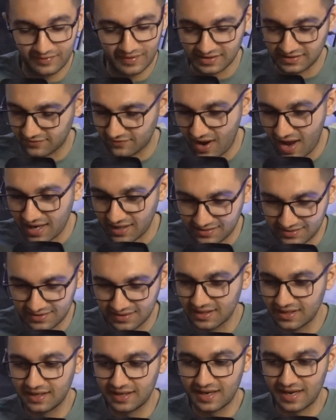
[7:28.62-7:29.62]
That's facts.
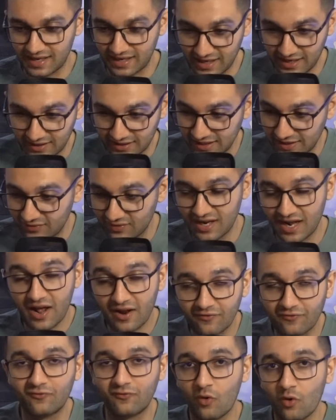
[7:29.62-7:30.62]
Again, even
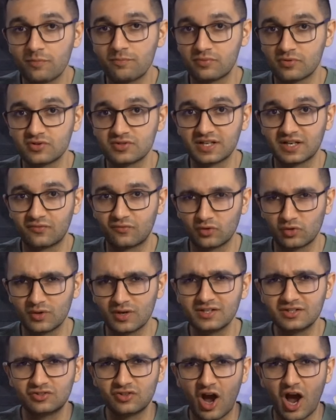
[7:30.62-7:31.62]
at 4% for your
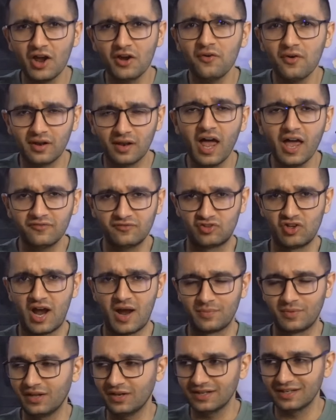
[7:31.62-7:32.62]
entire lifetime,
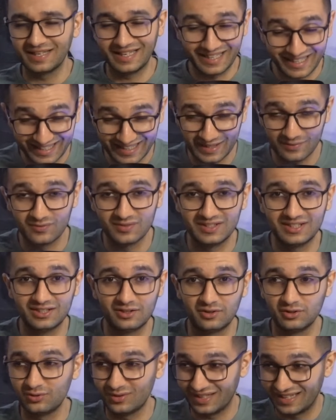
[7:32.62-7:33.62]
not in a given year,
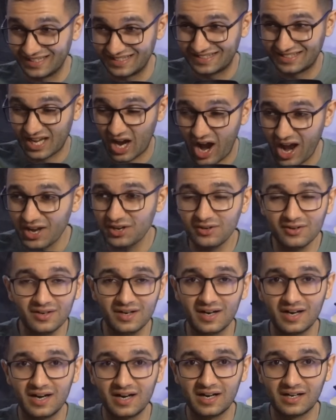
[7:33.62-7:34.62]
your entire
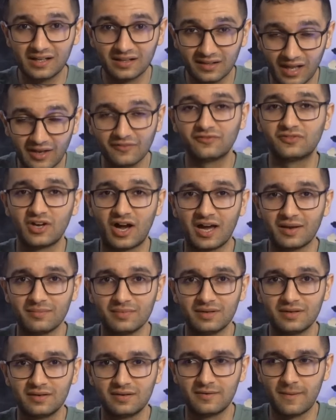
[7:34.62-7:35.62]
lifetime,
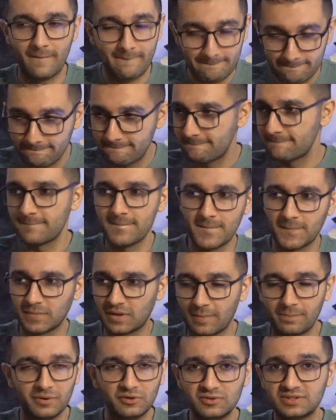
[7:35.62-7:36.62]

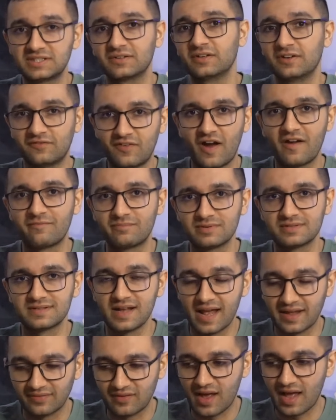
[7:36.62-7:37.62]
compared to
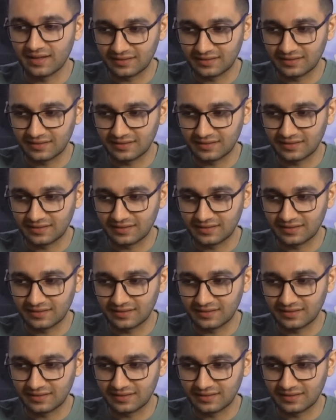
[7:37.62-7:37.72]
75%,